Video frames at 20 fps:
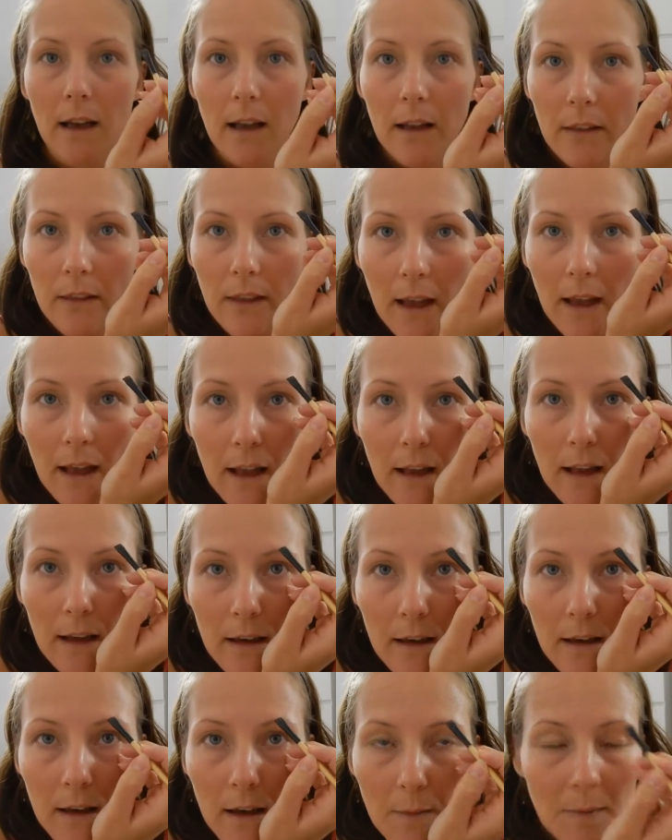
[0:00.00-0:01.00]
and
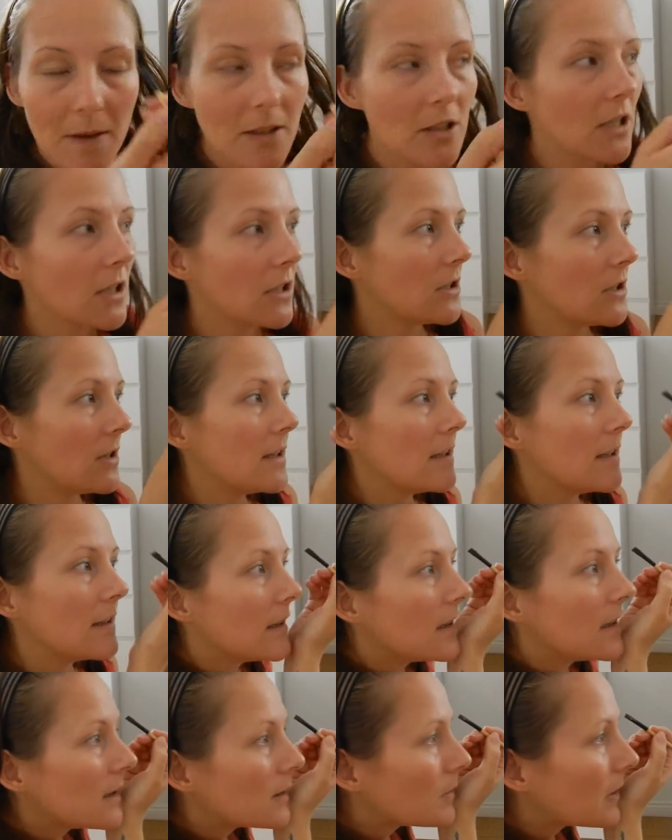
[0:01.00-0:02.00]
then I'm actually going to do this
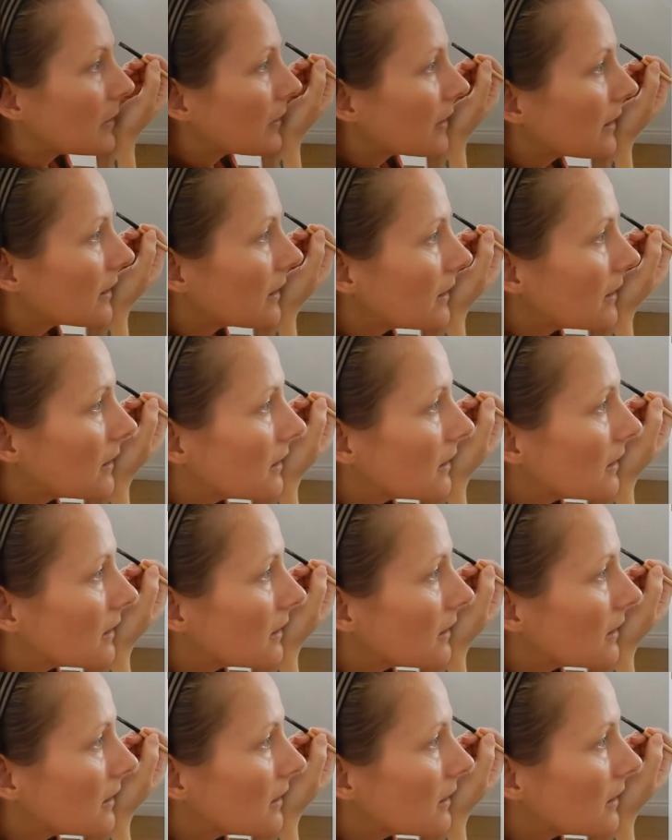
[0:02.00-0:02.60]
in this mirror.